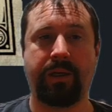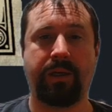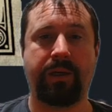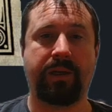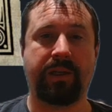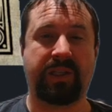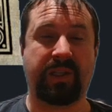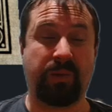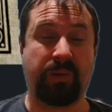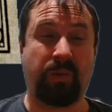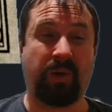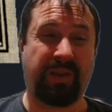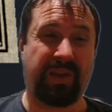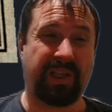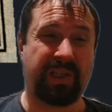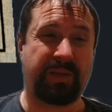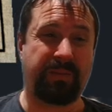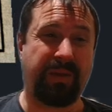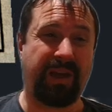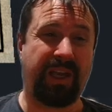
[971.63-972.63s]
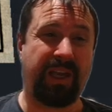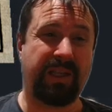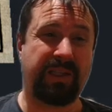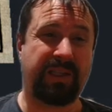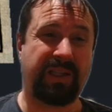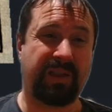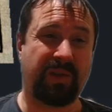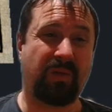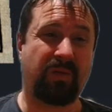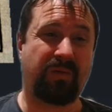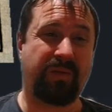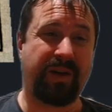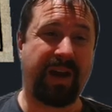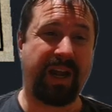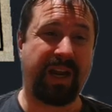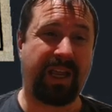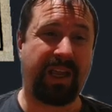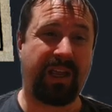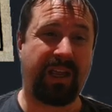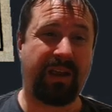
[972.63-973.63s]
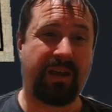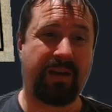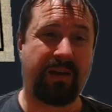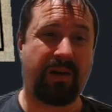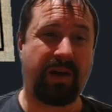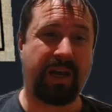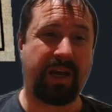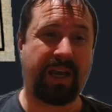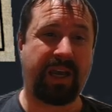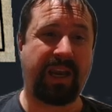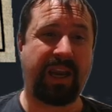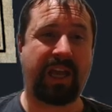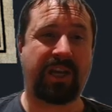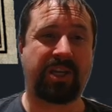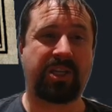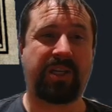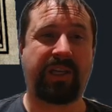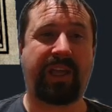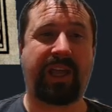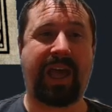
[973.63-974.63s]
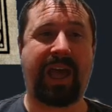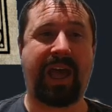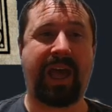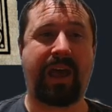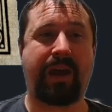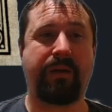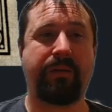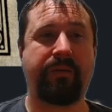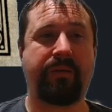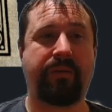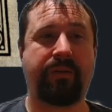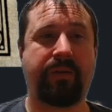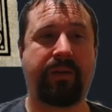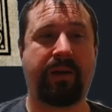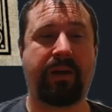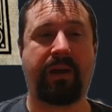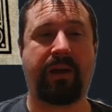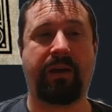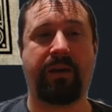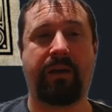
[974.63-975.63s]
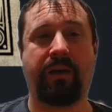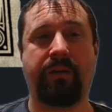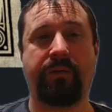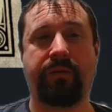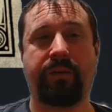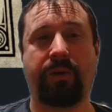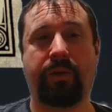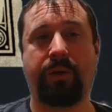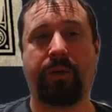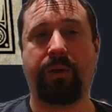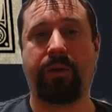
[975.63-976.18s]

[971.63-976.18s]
So what this means is already I can actually have a view